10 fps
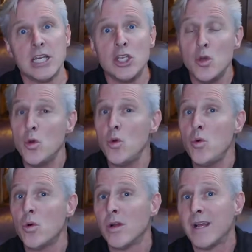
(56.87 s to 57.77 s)

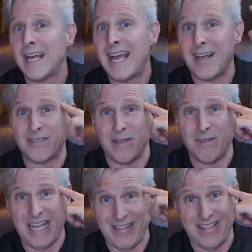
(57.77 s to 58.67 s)
You have some
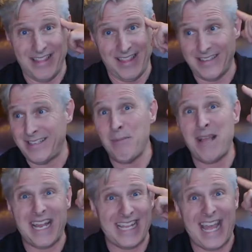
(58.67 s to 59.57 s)
kind
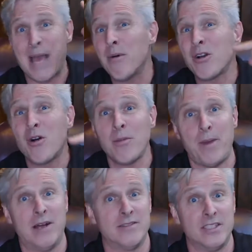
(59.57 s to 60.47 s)
of chemical
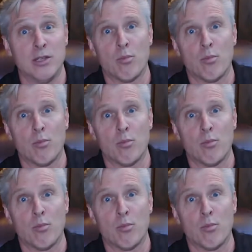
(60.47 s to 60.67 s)
imbalance in your